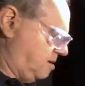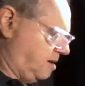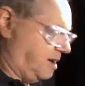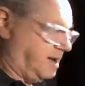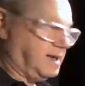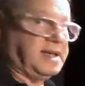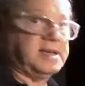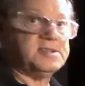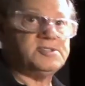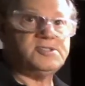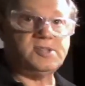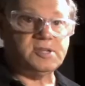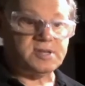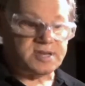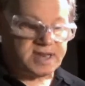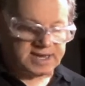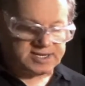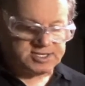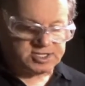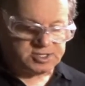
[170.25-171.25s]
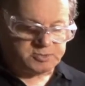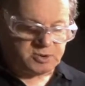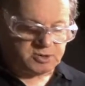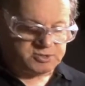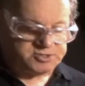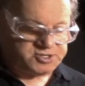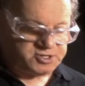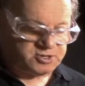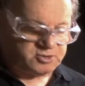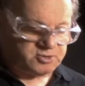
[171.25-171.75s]
I guess the next
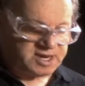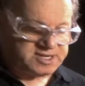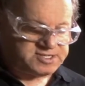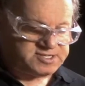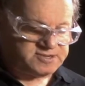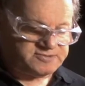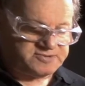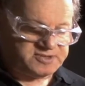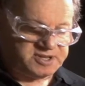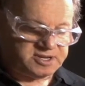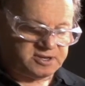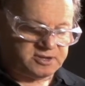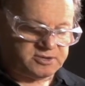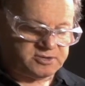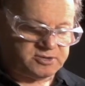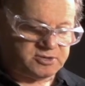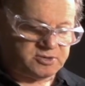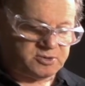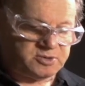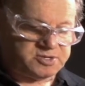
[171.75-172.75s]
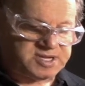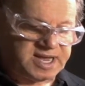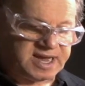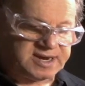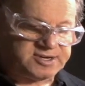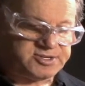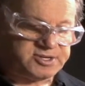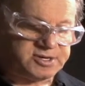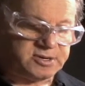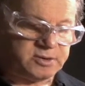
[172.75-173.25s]
most aggressive thing you do is
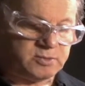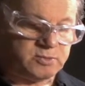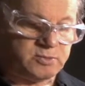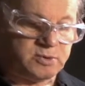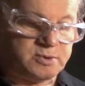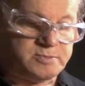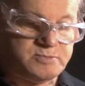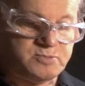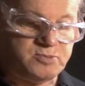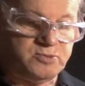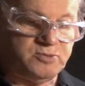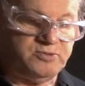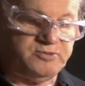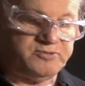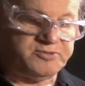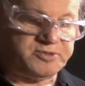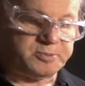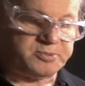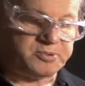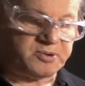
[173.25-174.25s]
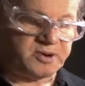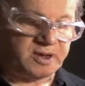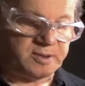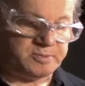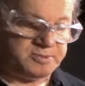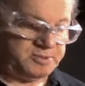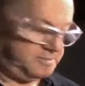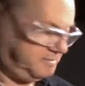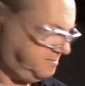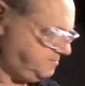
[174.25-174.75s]
actually remove the
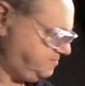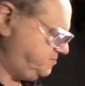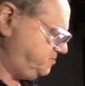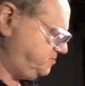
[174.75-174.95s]
problem.